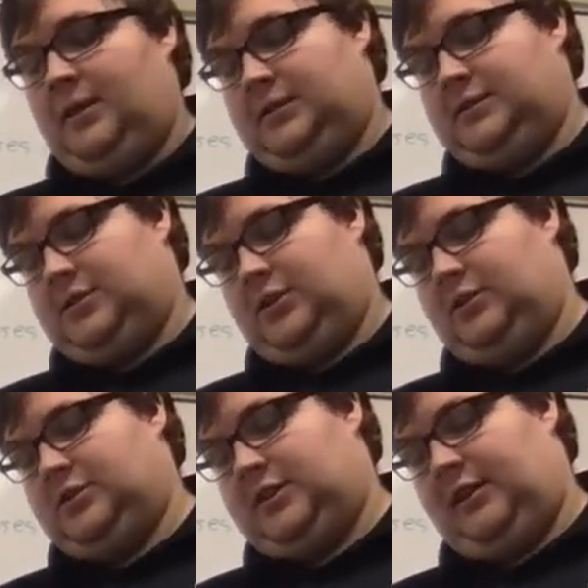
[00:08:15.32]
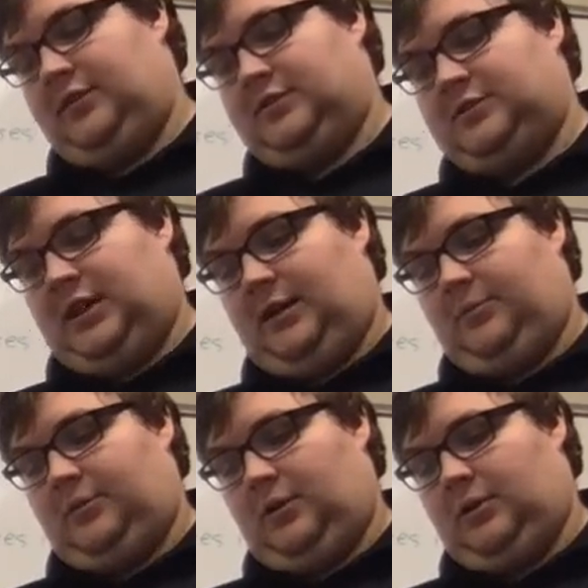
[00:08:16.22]
And so you just have your
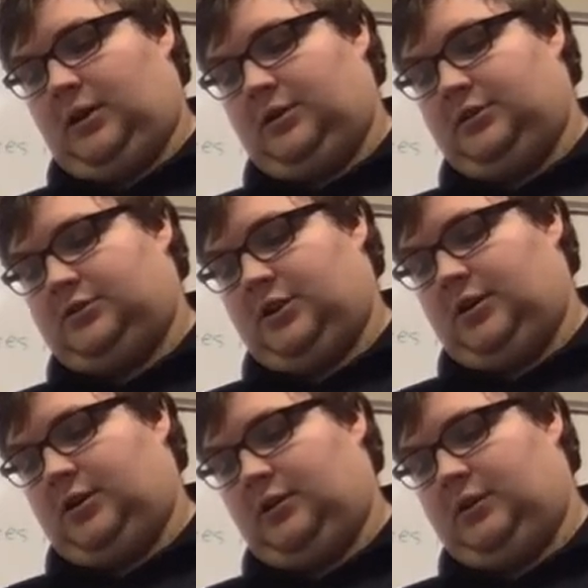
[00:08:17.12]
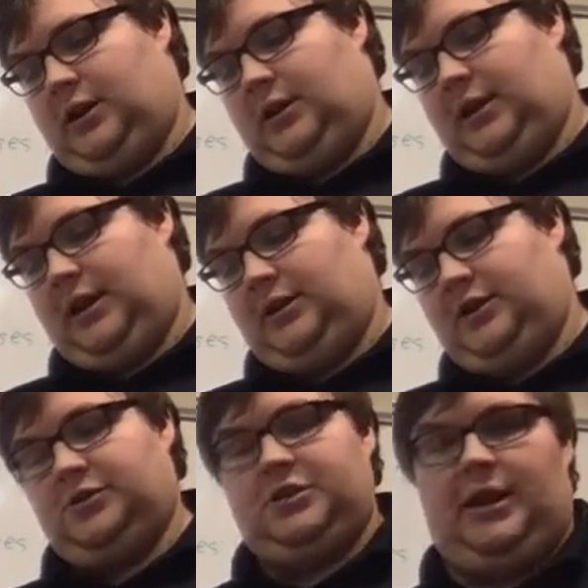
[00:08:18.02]
stop codon, your start codon, and
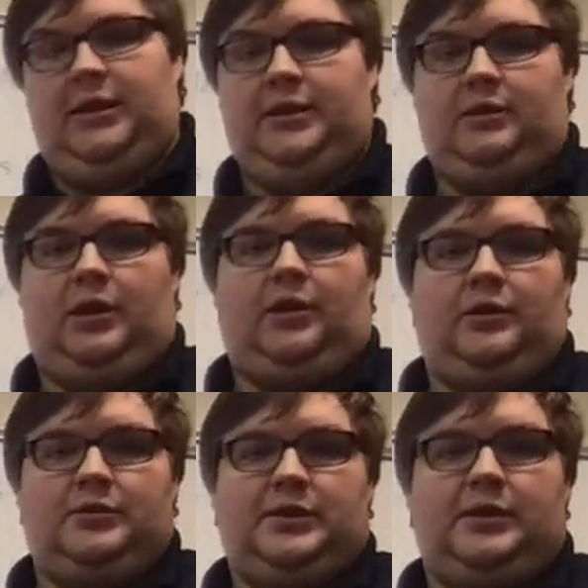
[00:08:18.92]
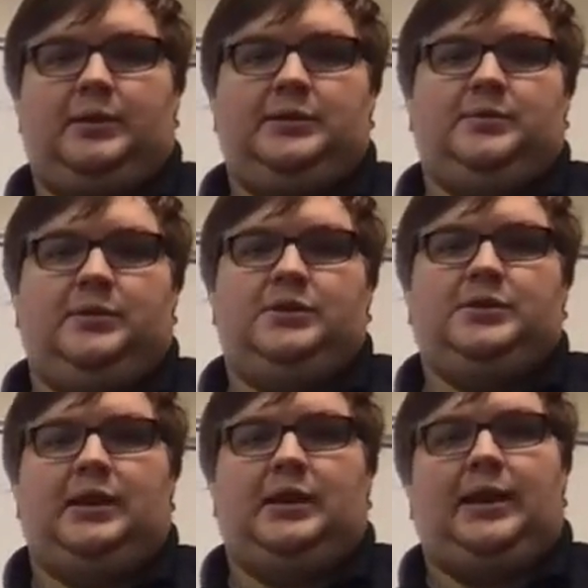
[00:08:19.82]
your Shine-Delgarno sequence, which
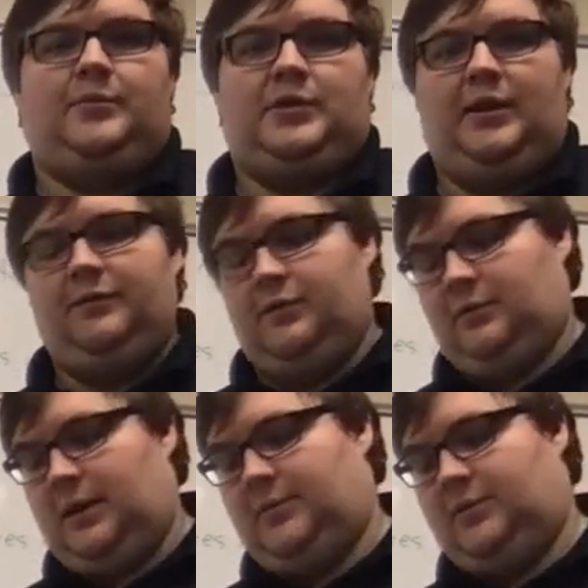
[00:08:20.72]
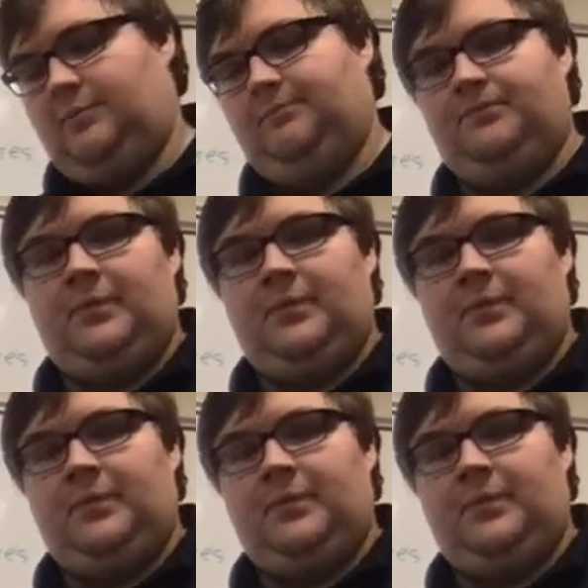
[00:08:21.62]
is the clamp site for the ribosome.